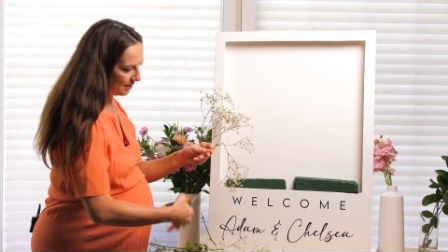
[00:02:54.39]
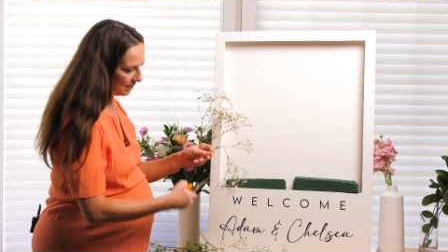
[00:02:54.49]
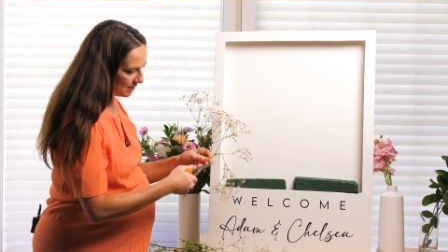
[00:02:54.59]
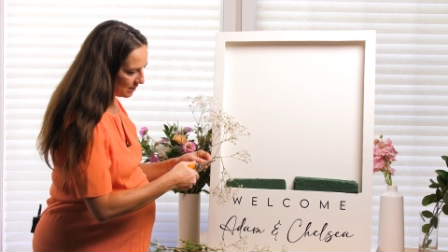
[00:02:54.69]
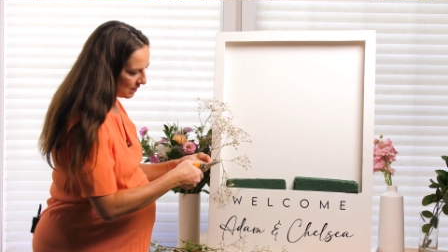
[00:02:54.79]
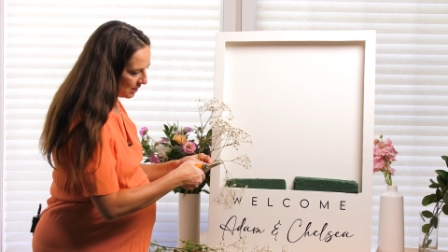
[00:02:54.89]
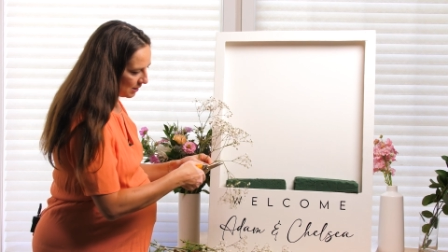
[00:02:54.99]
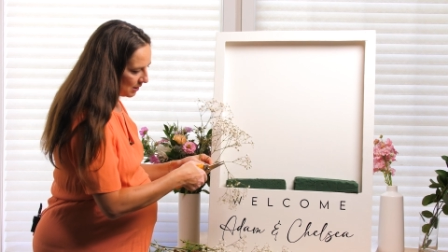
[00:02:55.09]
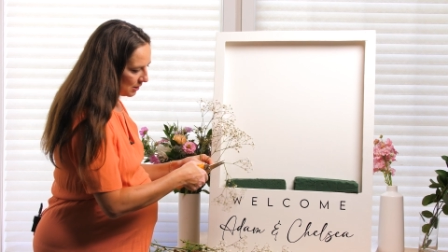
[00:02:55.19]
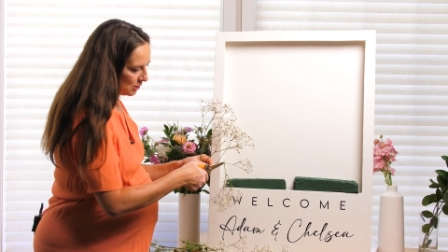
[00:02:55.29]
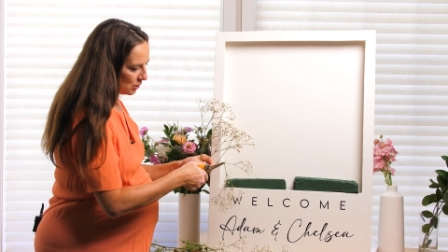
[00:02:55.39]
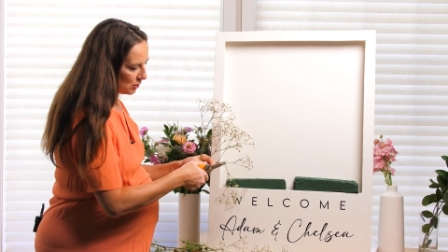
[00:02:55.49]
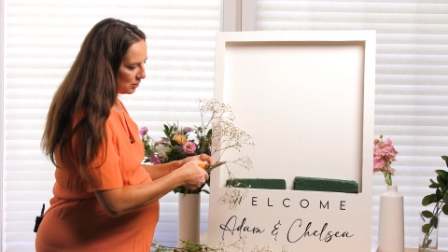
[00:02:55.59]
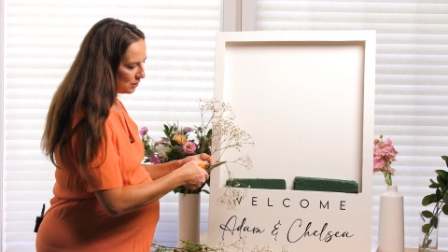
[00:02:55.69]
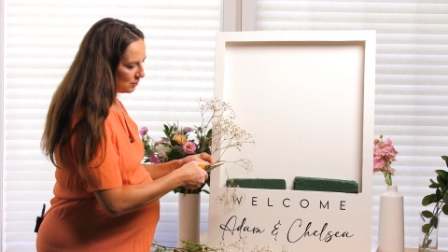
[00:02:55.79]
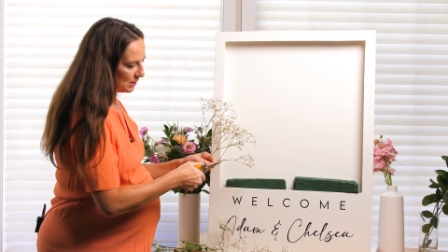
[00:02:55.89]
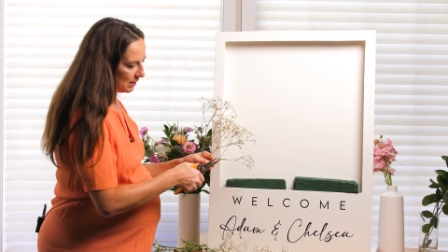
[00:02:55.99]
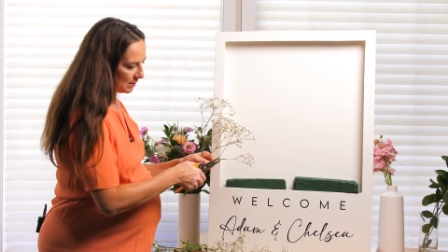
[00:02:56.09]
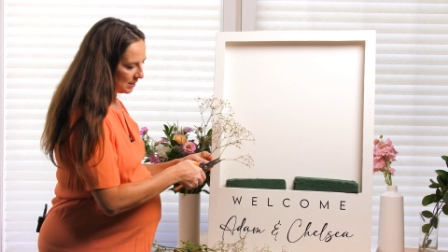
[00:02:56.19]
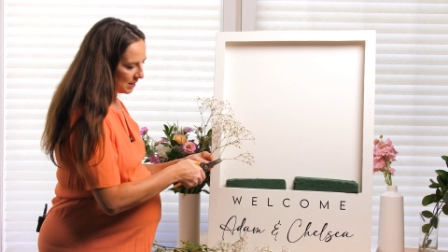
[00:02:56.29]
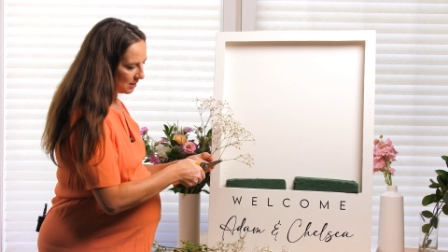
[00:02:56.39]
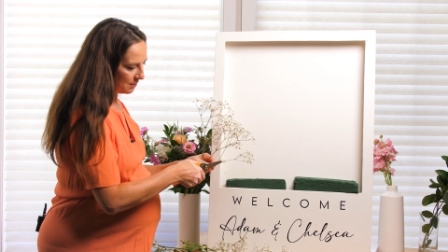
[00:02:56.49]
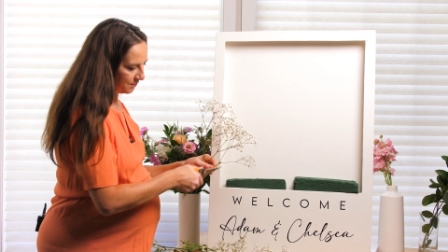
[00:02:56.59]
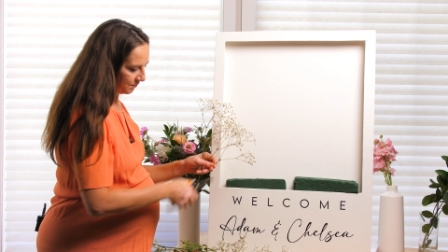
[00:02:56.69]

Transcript: I can just use it still.